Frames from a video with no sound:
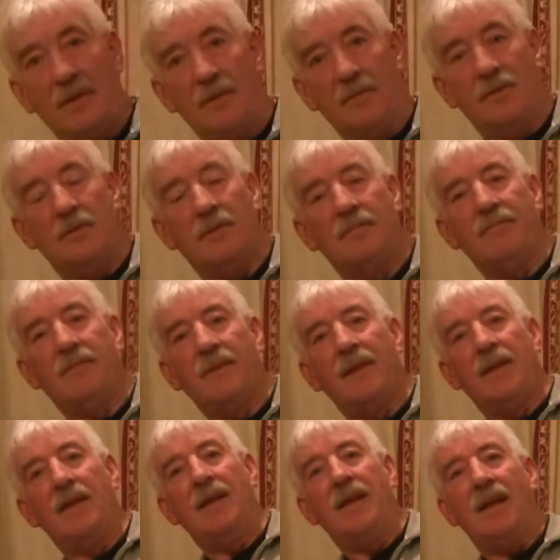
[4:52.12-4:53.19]
on the wall
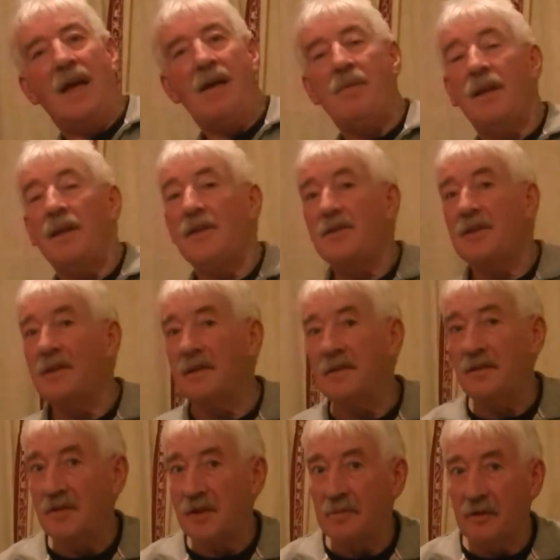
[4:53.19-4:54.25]
about the size
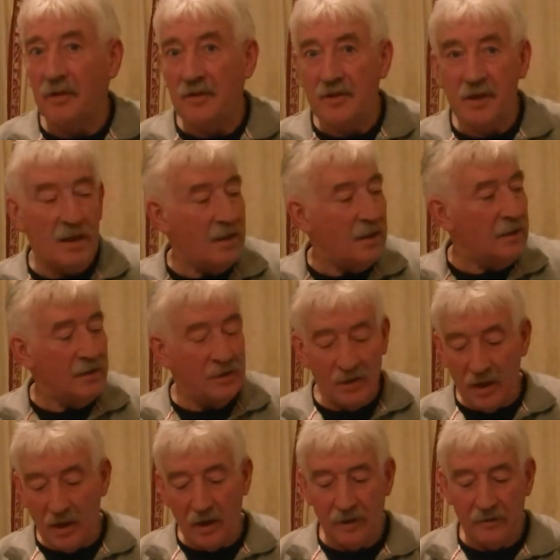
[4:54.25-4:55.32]
of someone sitting in a
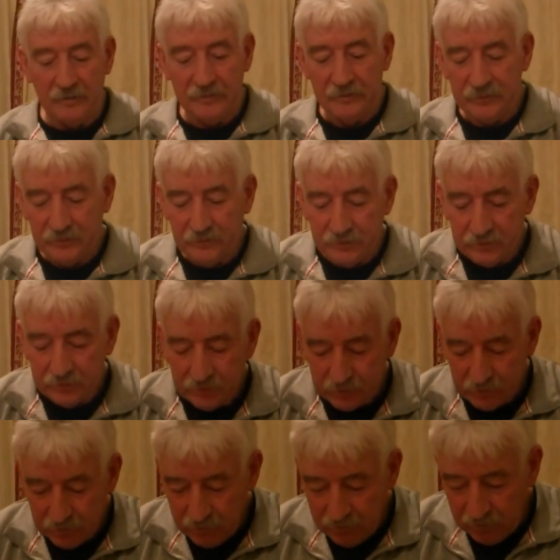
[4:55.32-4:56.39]
chair. Mm.
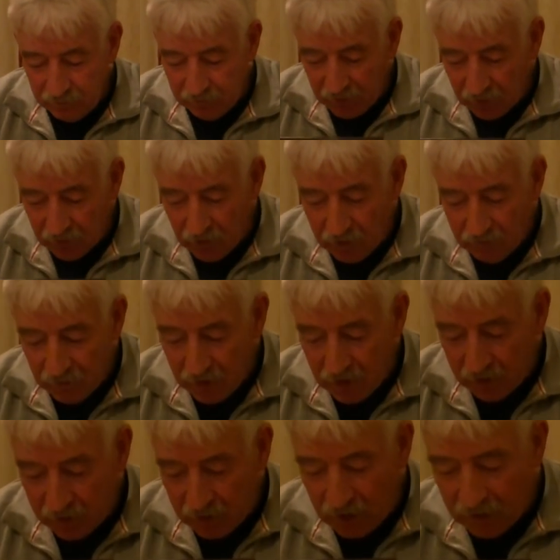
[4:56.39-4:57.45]
Right, and
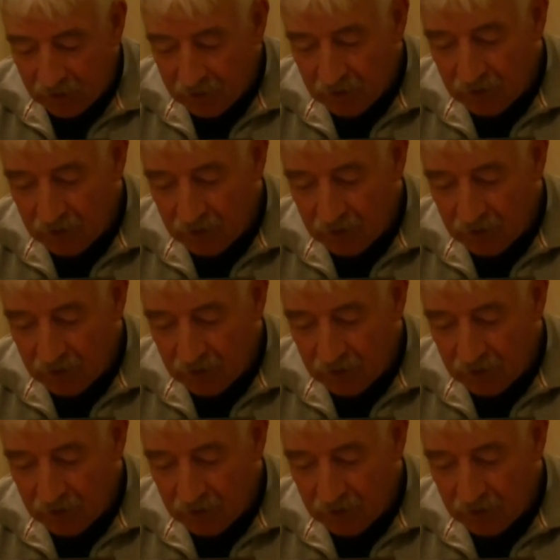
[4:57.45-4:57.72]
then get